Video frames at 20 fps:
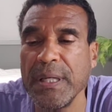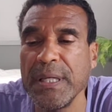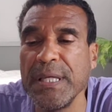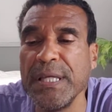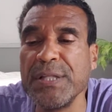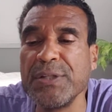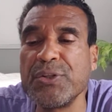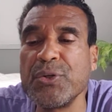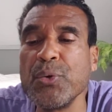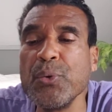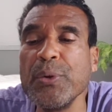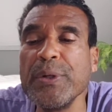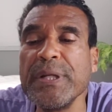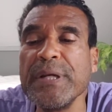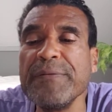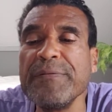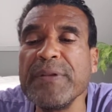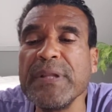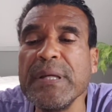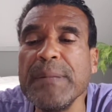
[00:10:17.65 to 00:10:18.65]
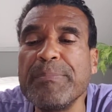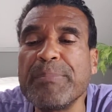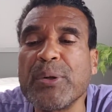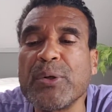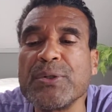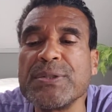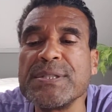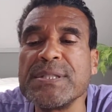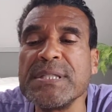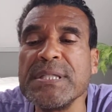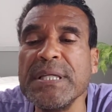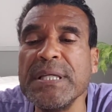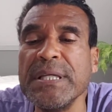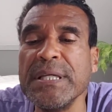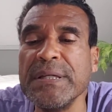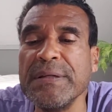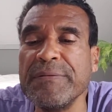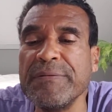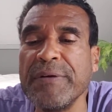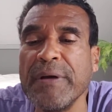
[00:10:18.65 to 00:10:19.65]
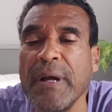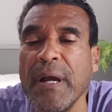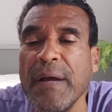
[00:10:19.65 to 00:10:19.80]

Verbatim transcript: Intuitively perceive